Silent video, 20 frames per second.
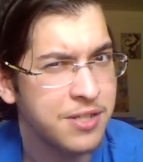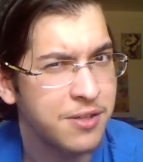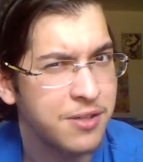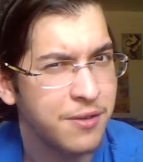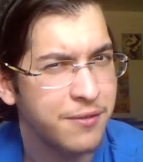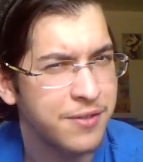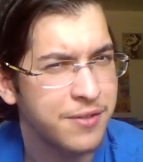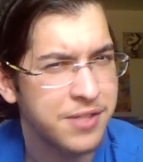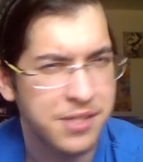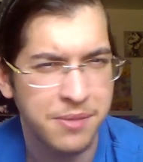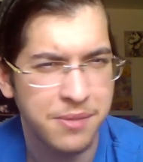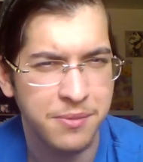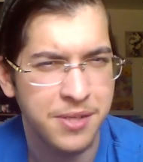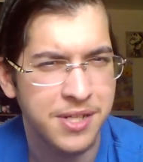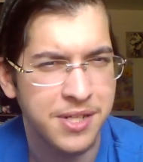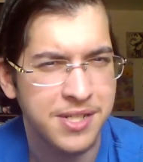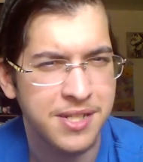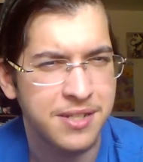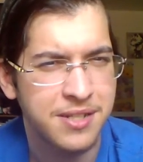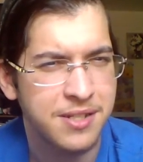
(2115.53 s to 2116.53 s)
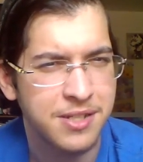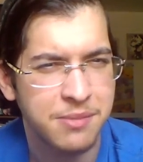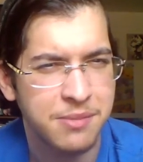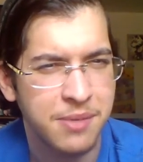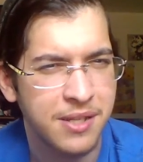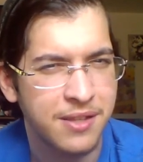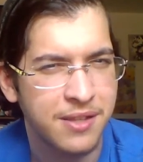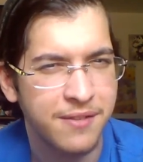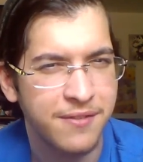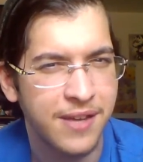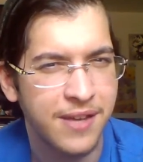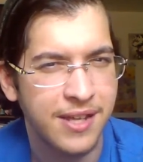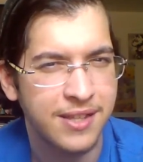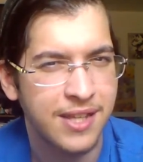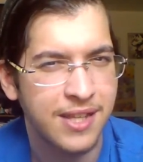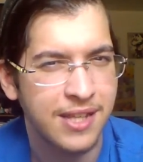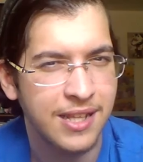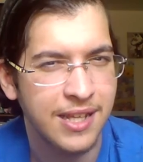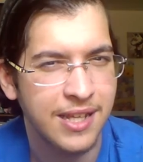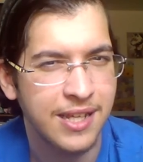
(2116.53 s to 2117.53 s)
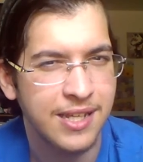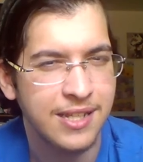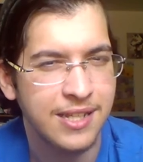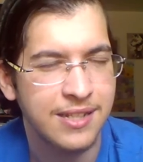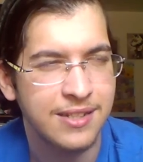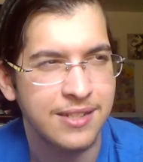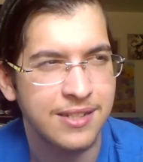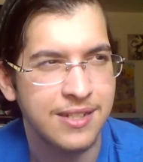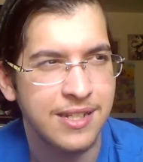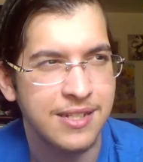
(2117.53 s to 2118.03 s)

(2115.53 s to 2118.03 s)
to for some reason, despite the fact that, like,